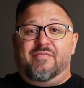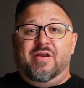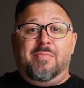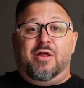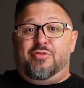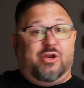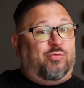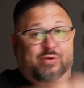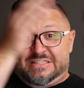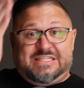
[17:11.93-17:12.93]
every month
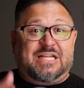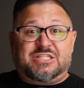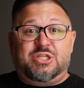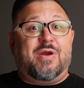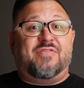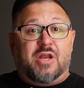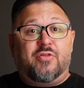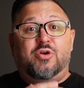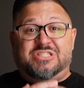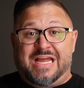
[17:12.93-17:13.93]
it resets and you have
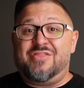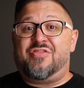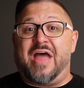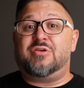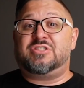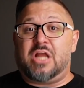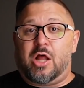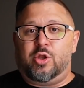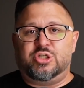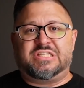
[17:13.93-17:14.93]
another
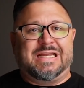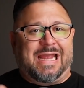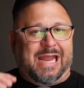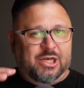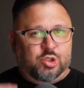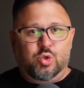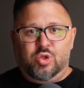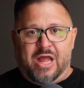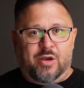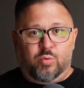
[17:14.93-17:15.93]
$10,000 in
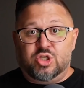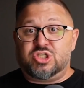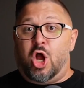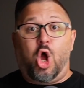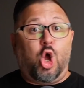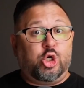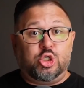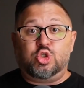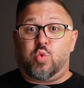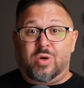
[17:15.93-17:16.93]
Google AdWords,
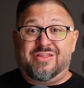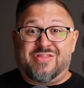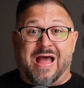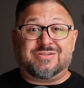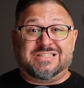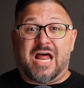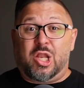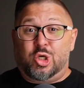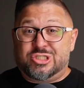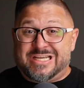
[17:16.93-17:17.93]

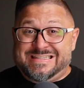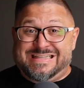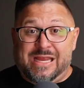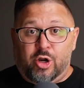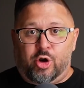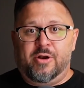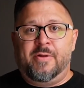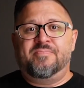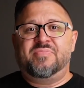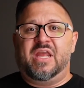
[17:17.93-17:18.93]
$120,000 a year
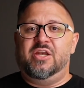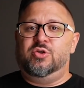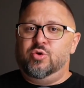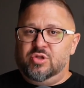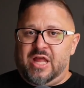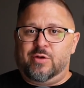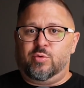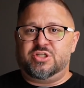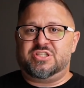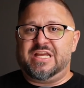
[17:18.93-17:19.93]
in Google
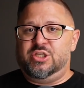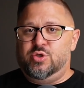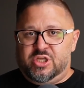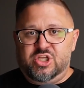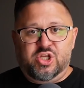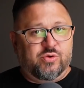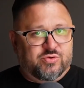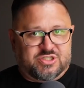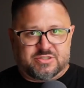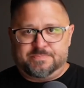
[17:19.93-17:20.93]
AdWords that you can
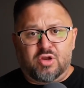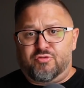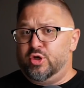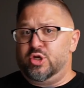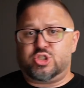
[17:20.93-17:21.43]
use for your